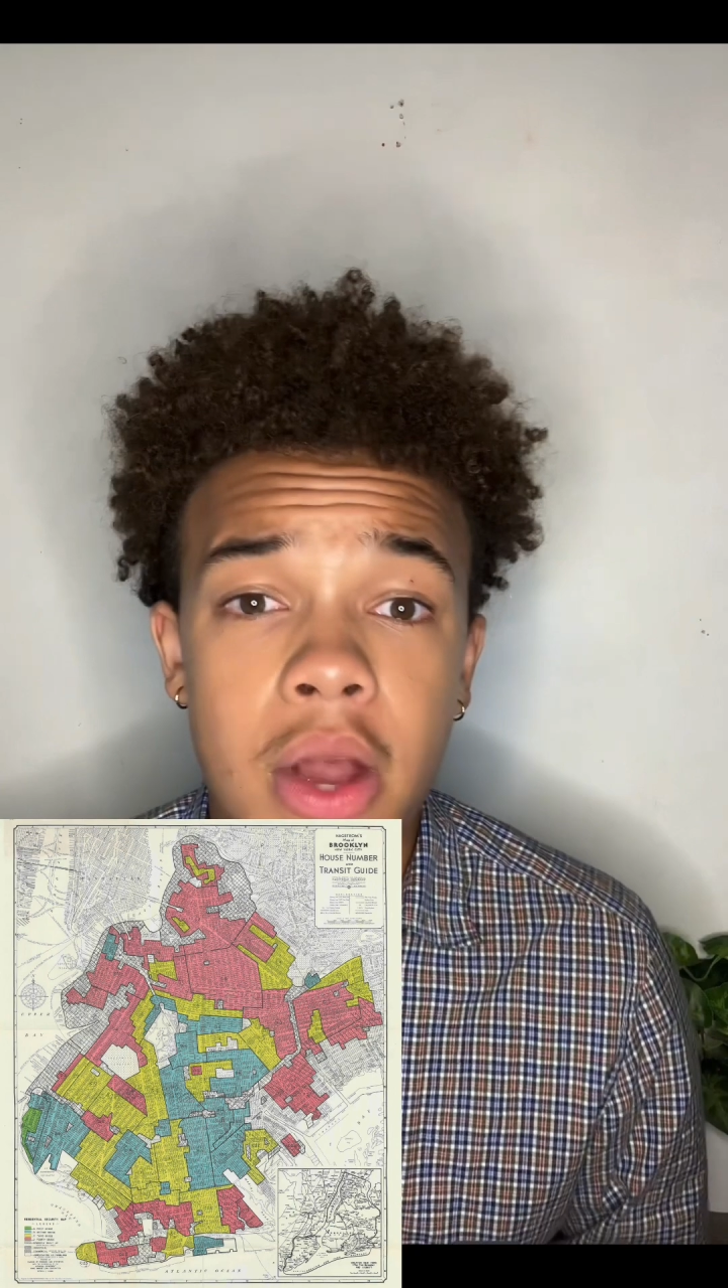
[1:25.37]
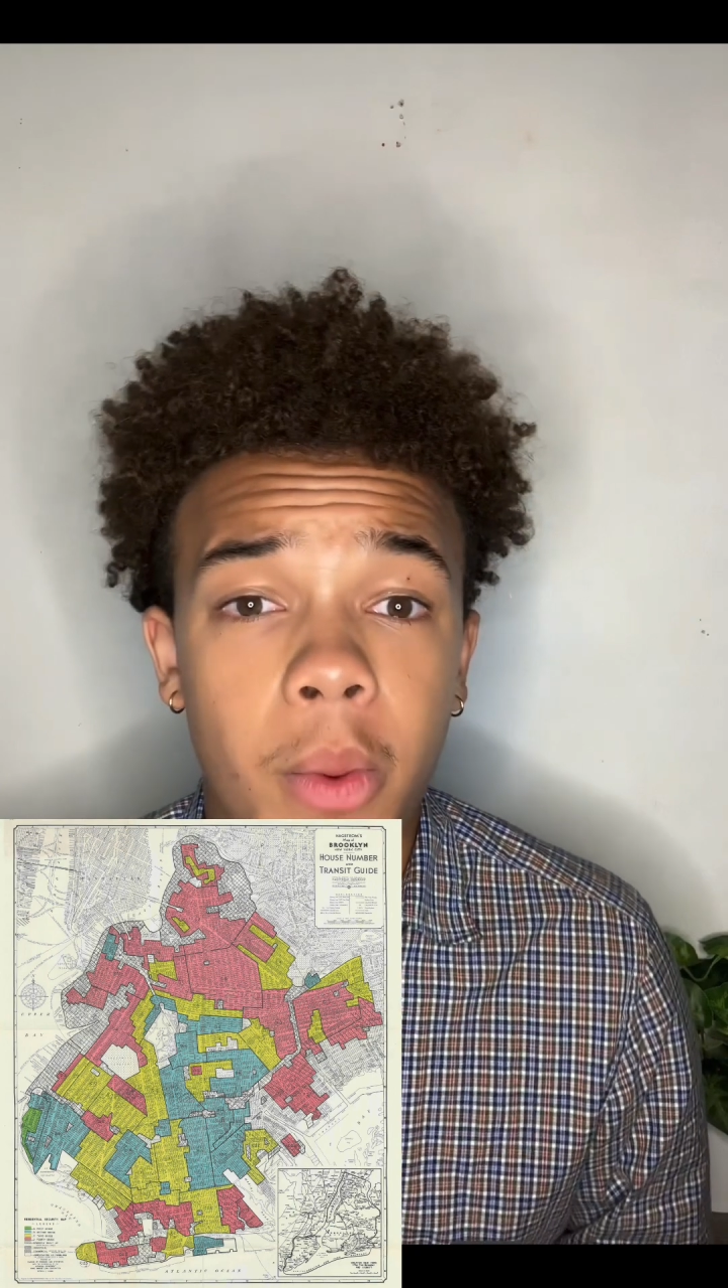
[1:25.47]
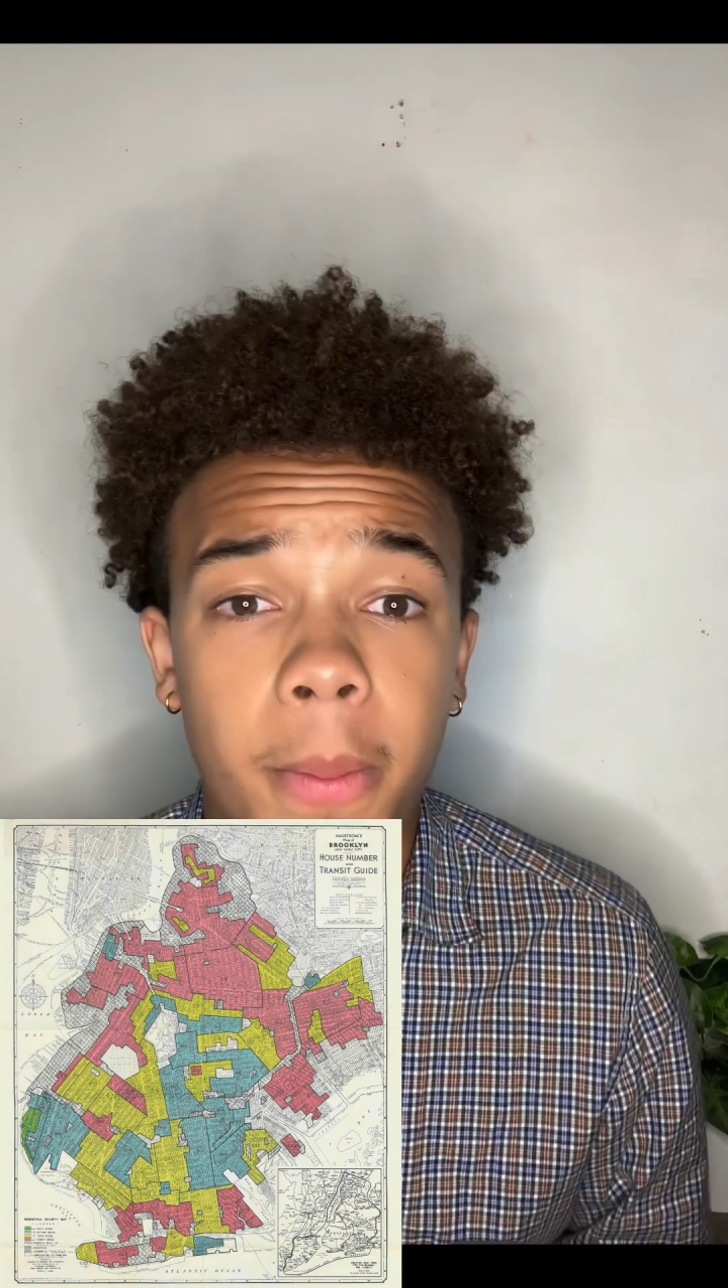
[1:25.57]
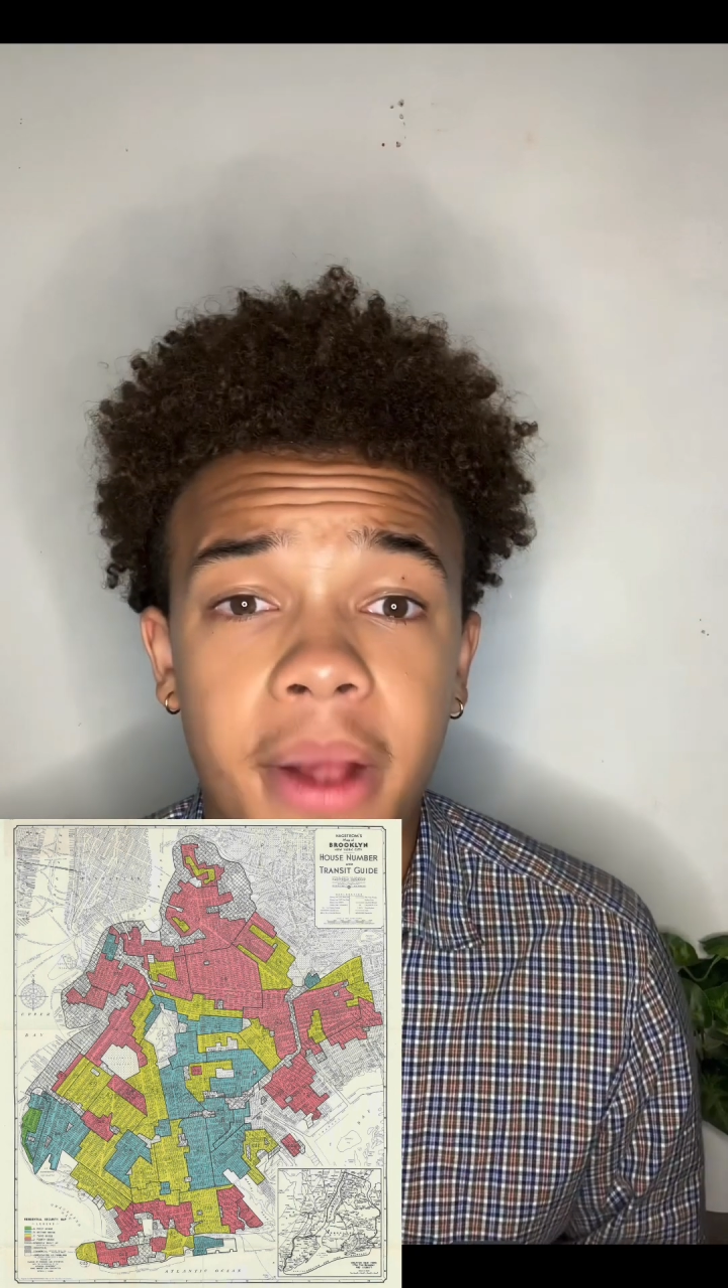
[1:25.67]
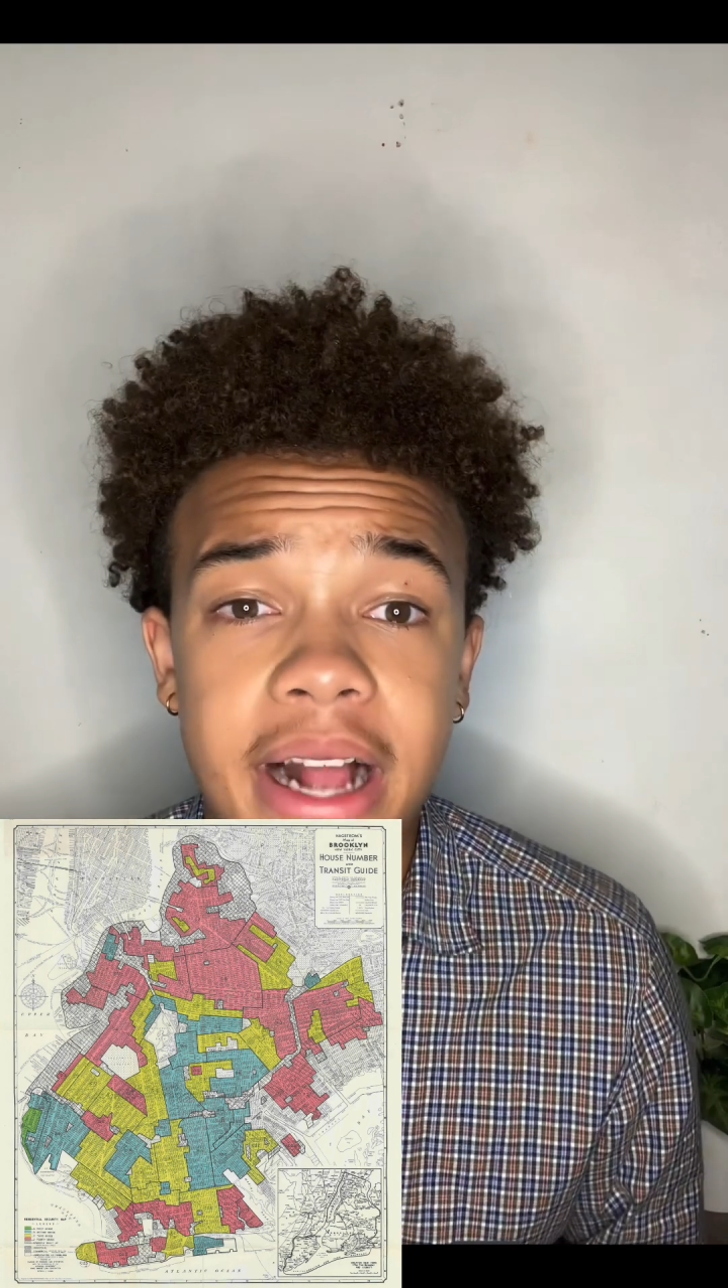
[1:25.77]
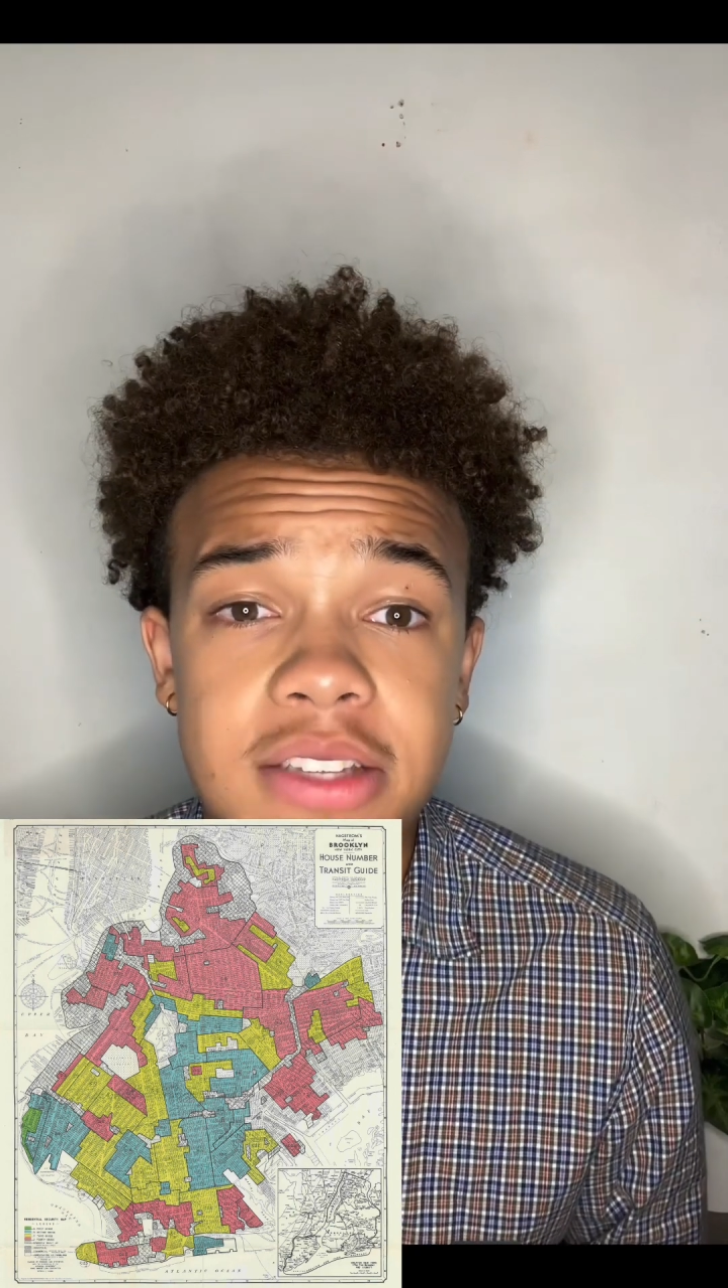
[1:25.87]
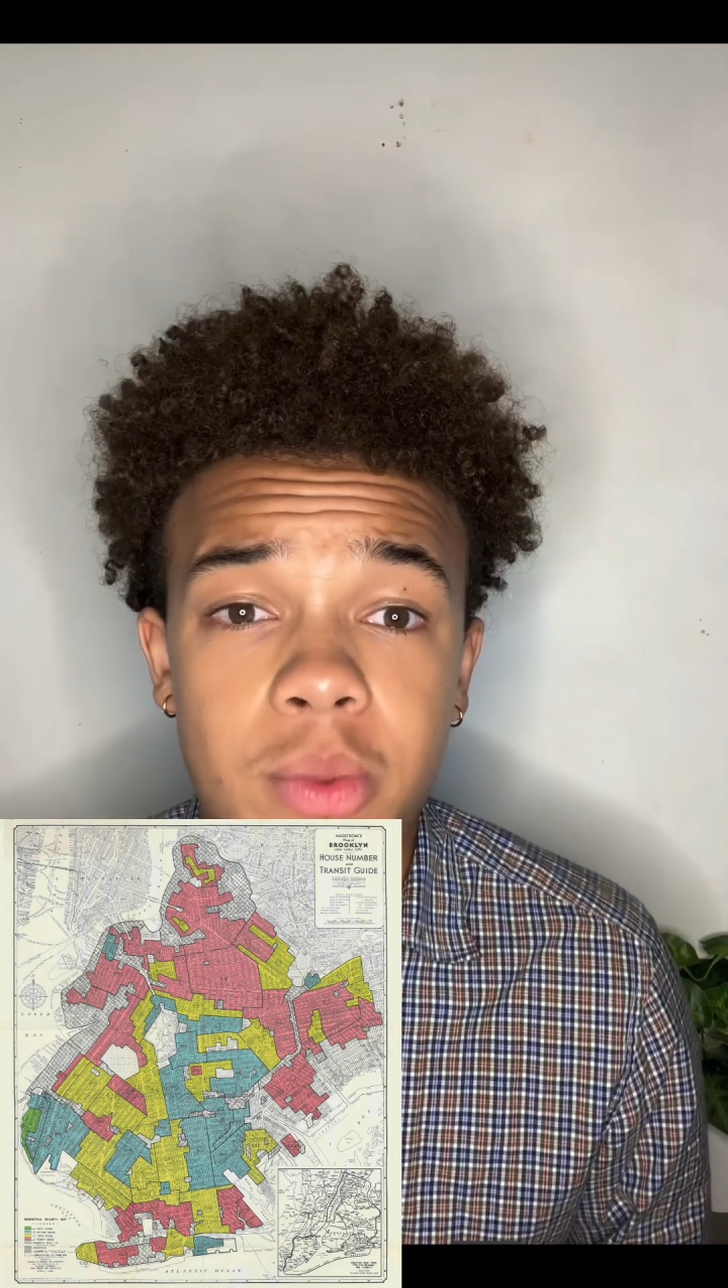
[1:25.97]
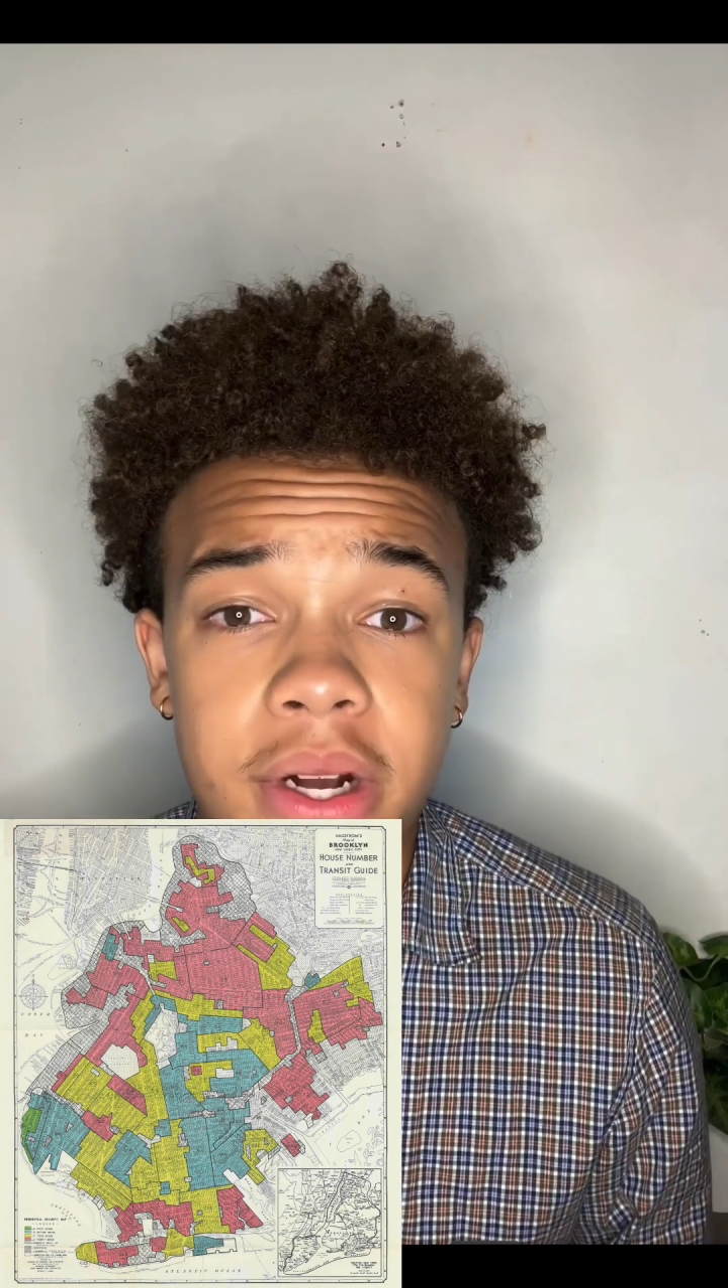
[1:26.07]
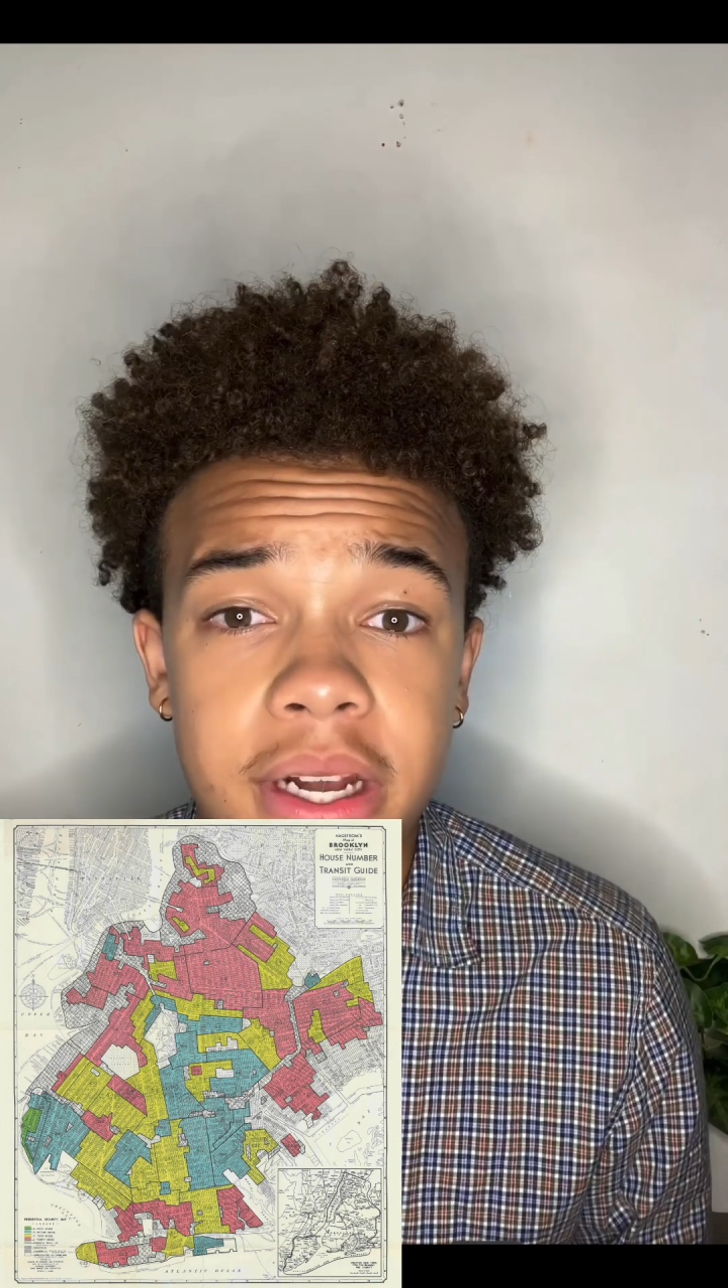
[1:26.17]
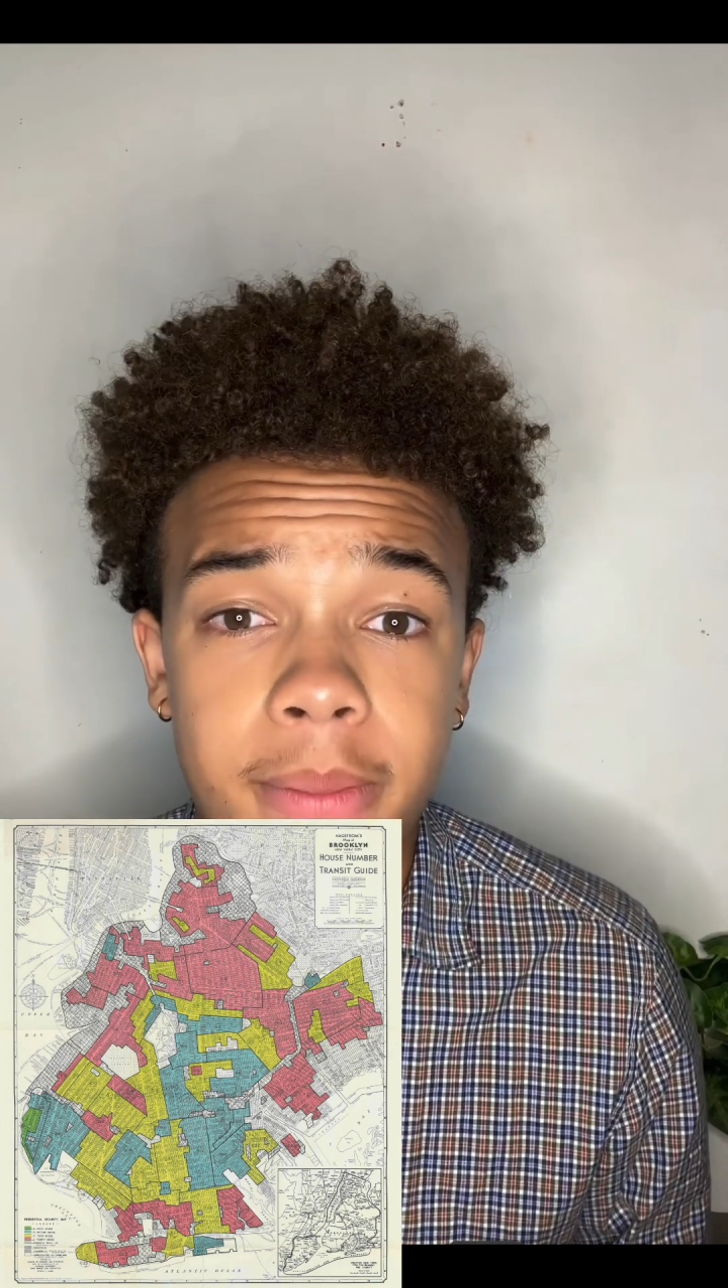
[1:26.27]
where blacks wanted